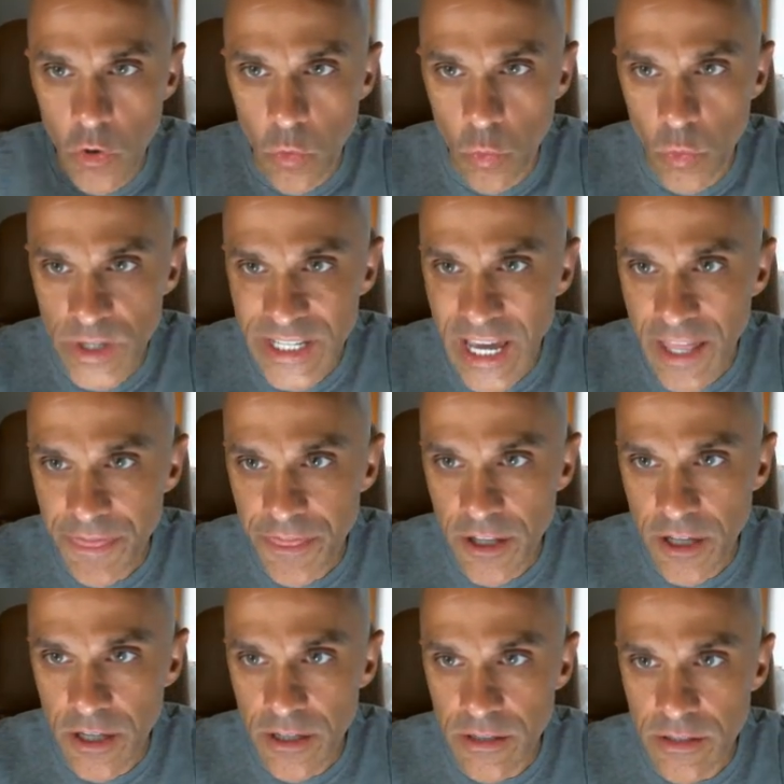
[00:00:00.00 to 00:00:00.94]
we got
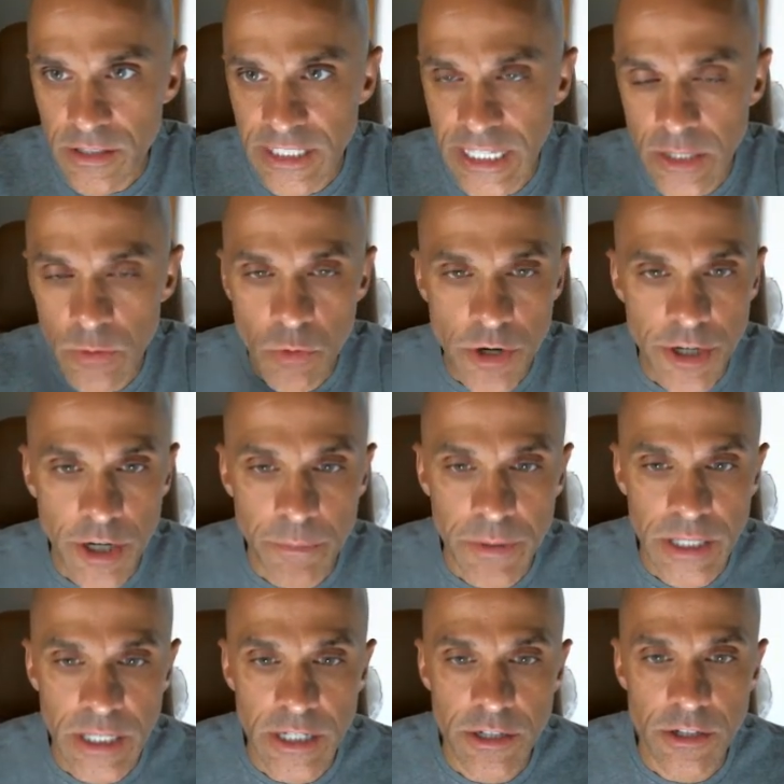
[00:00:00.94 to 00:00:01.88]
the keyword up
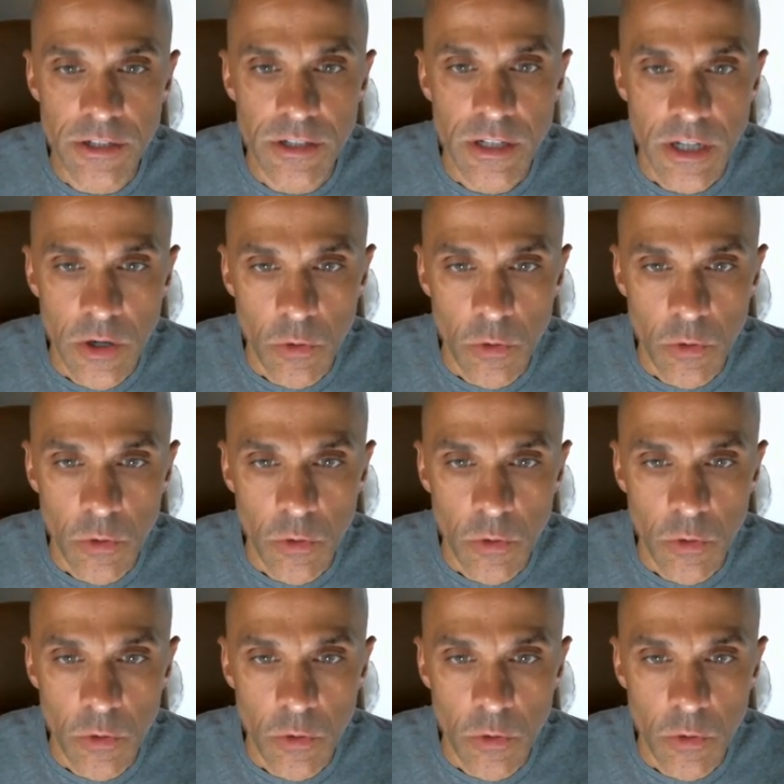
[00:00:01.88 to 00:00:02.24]
here,